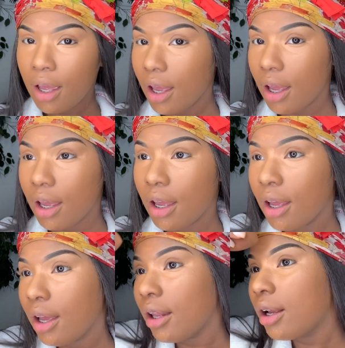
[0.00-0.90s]

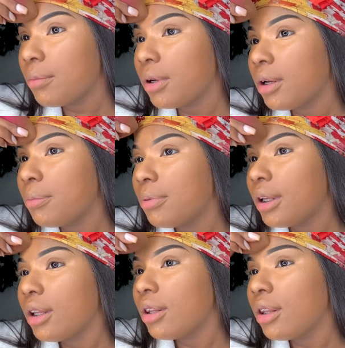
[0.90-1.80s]
and I'm going to
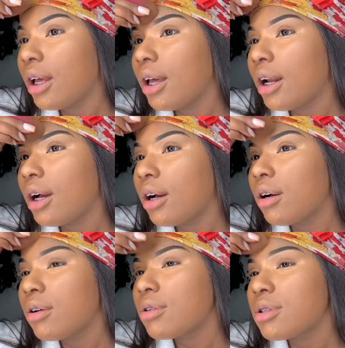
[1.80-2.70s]
blend that out.